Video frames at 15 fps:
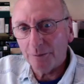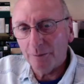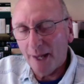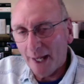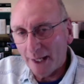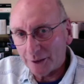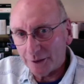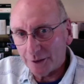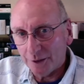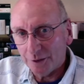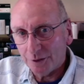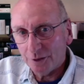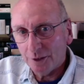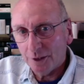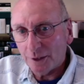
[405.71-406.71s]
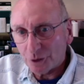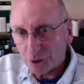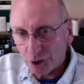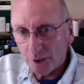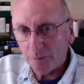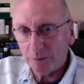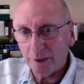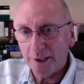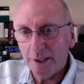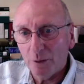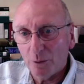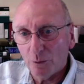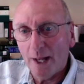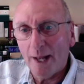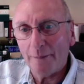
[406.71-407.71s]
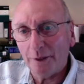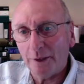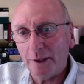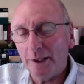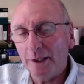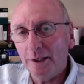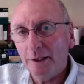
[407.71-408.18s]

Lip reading: magazines, cheaply, rapidly,